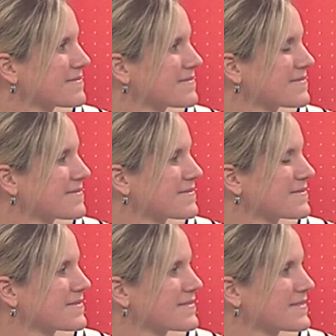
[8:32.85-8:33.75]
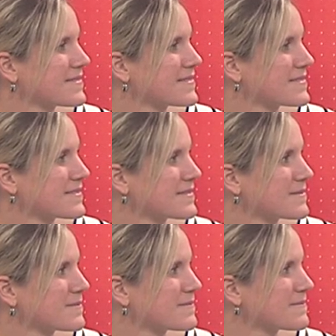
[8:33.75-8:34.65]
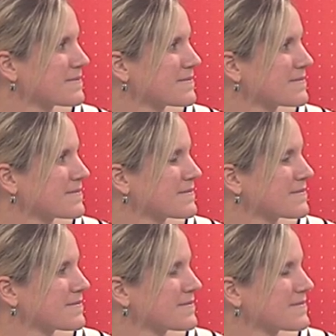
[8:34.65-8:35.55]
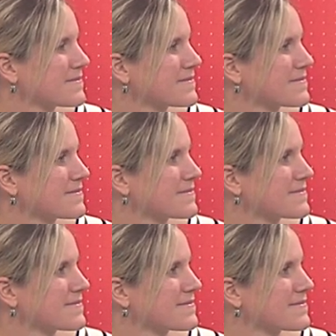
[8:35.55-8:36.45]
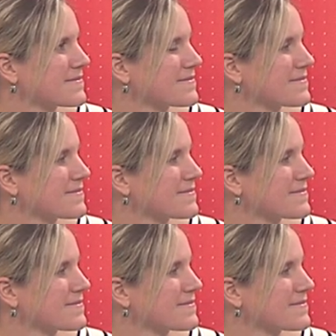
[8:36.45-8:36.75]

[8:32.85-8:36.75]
(silent)